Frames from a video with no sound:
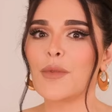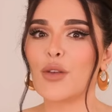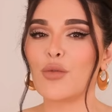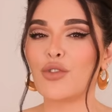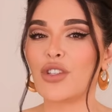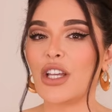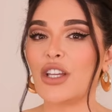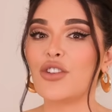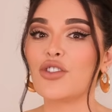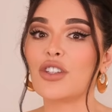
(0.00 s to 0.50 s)

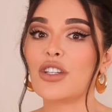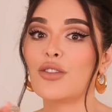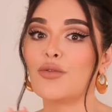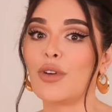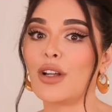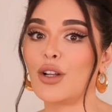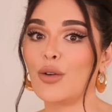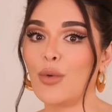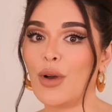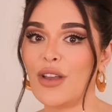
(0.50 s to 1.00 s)
which I usually
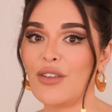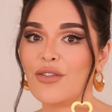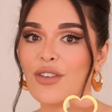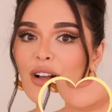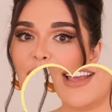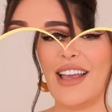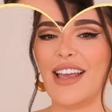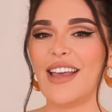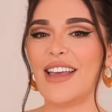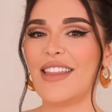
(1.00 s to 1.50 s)
run away
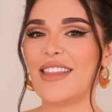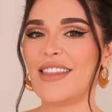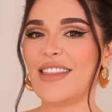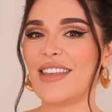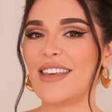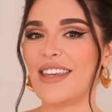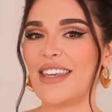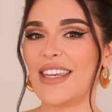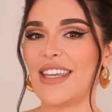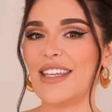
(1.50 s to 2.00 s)
from.
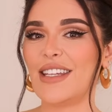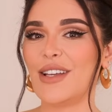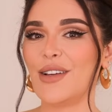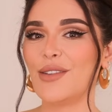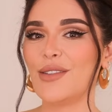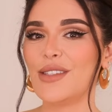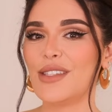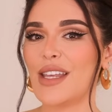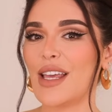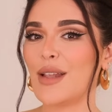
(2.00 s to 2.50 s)
The keynotes